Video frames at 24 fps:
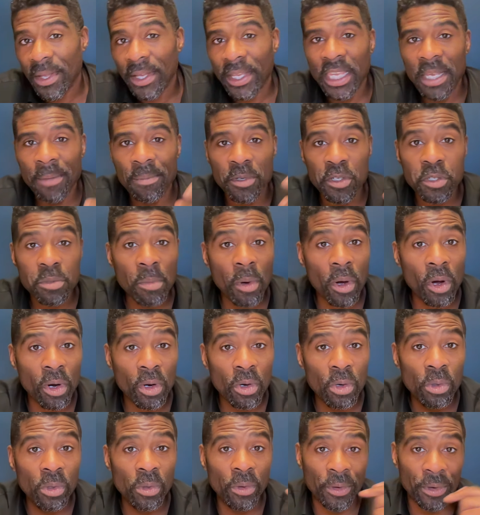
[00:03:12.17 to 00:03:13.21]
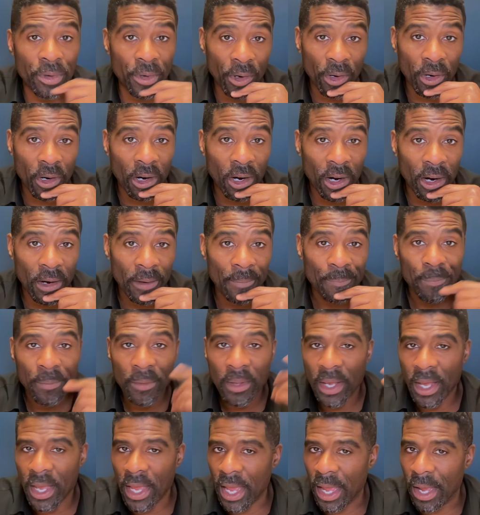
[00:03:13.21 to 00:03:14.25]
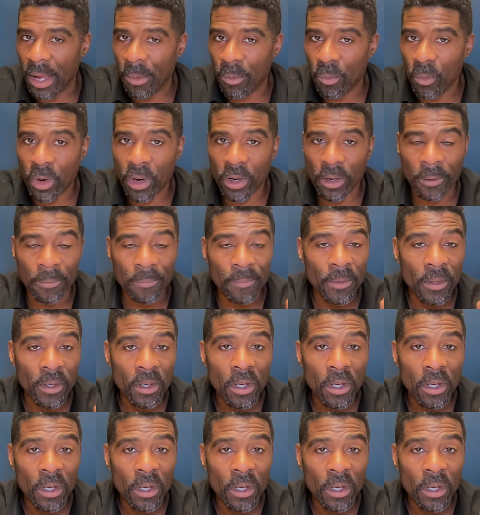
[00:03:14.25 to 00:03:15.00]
Keep a small cooler in your car, at work,